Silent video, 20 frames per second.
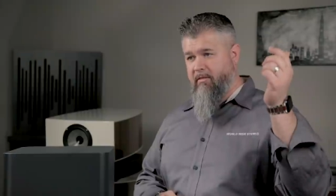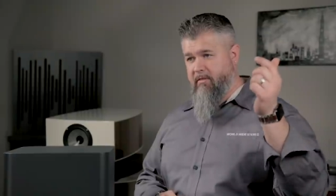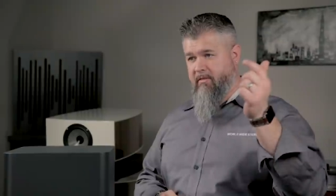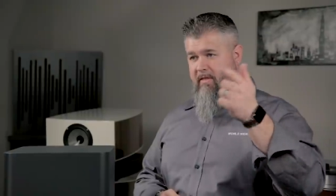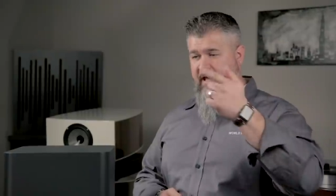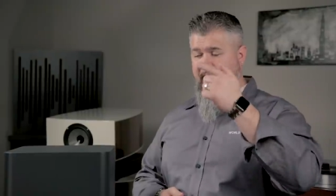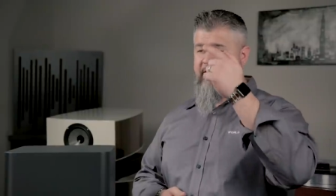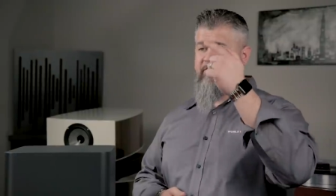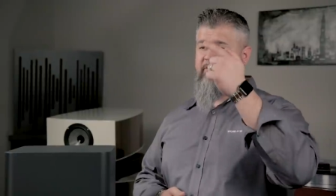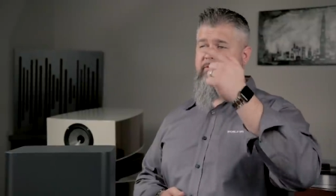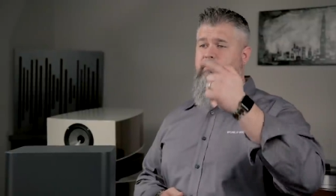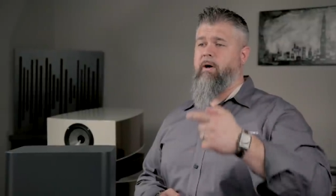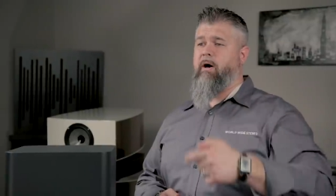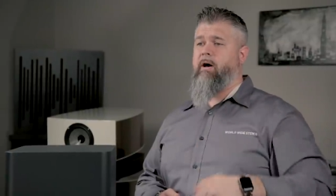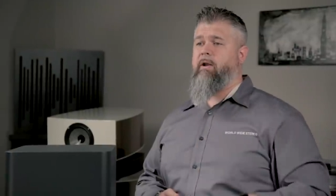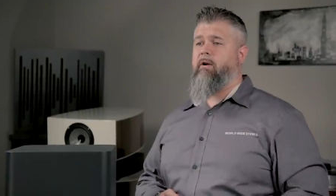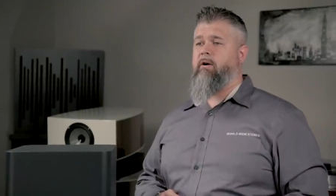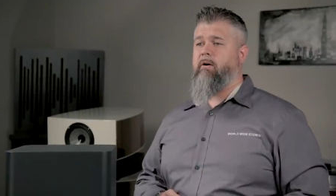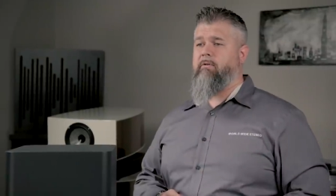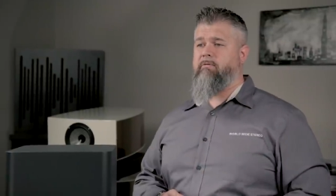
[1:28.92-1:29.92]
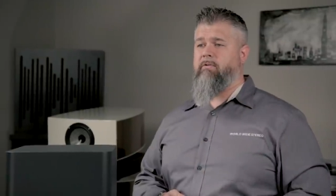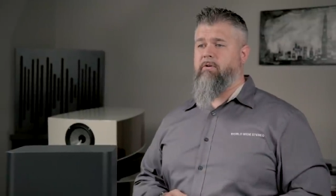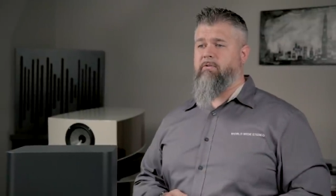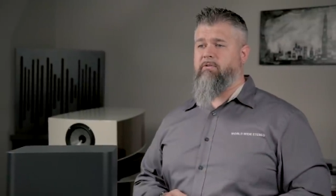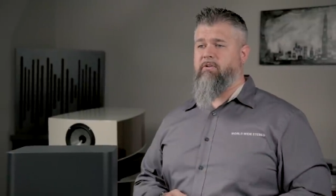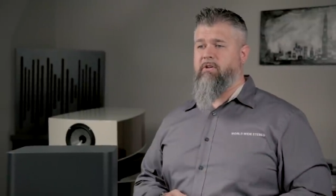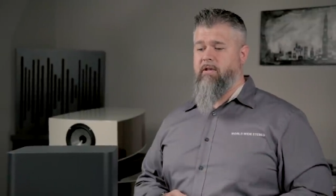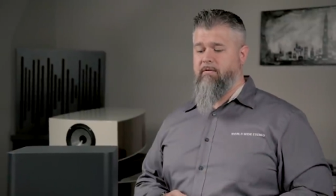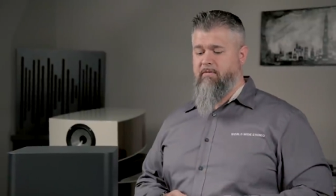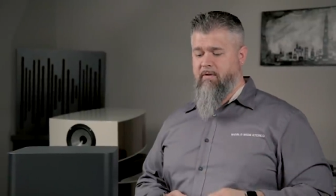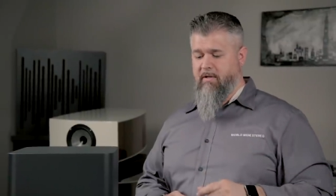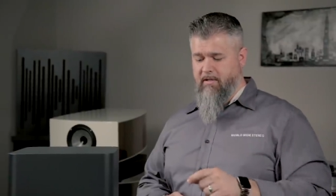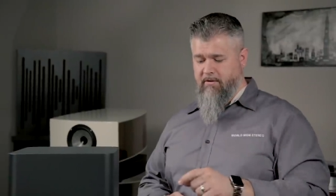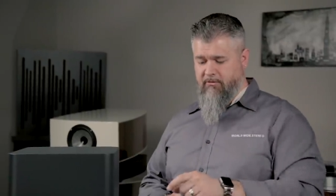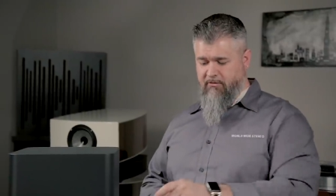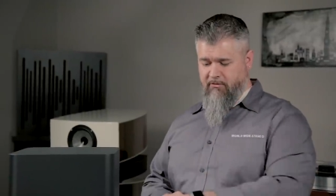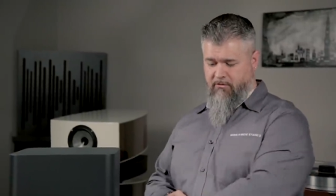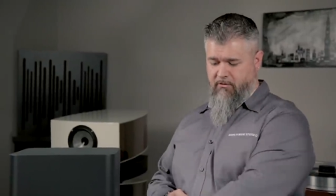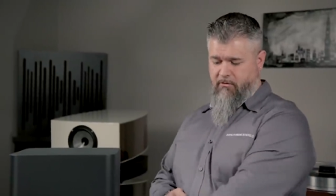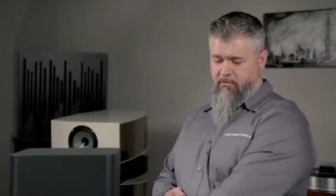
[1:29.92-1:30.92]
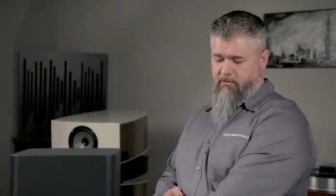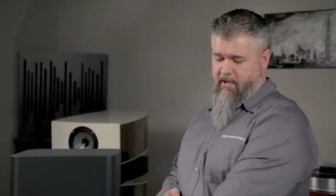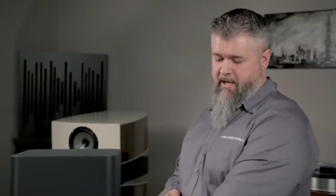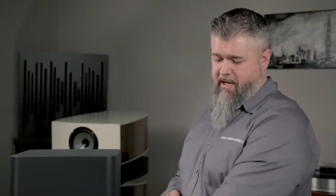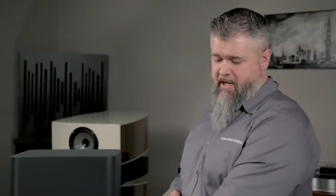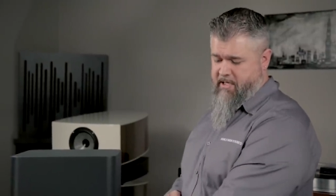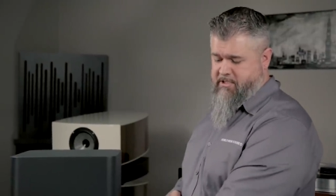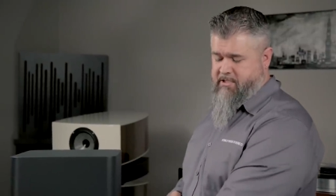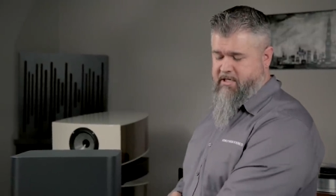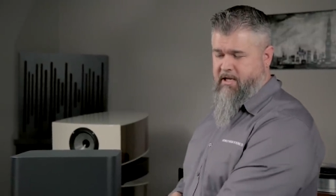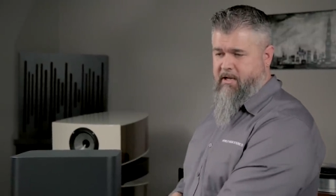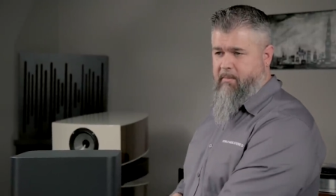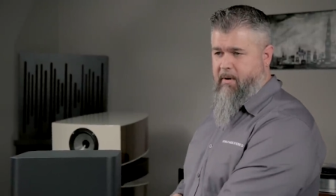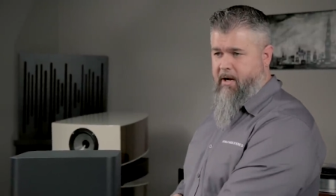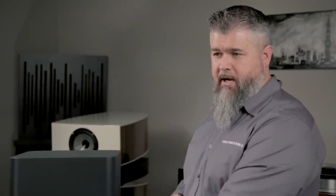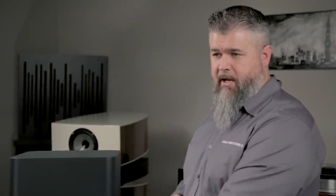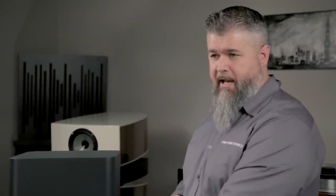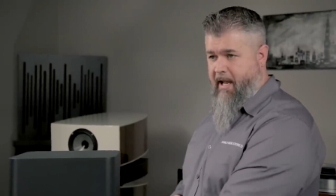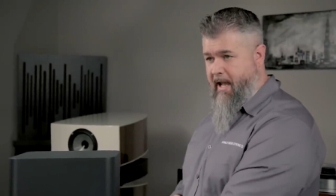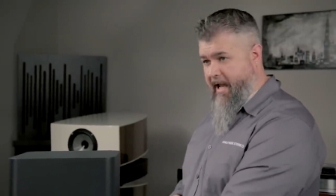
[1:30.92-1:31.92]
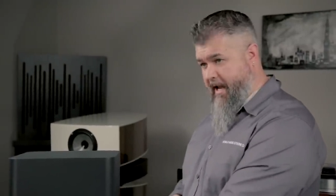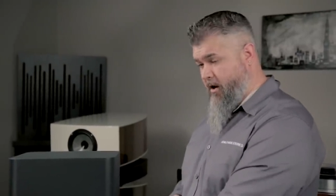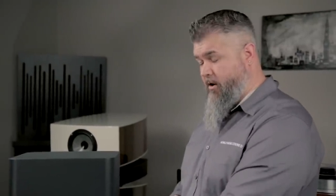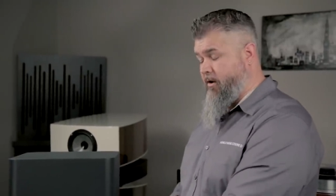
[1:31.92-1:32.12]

that spot of your TV to the HDMI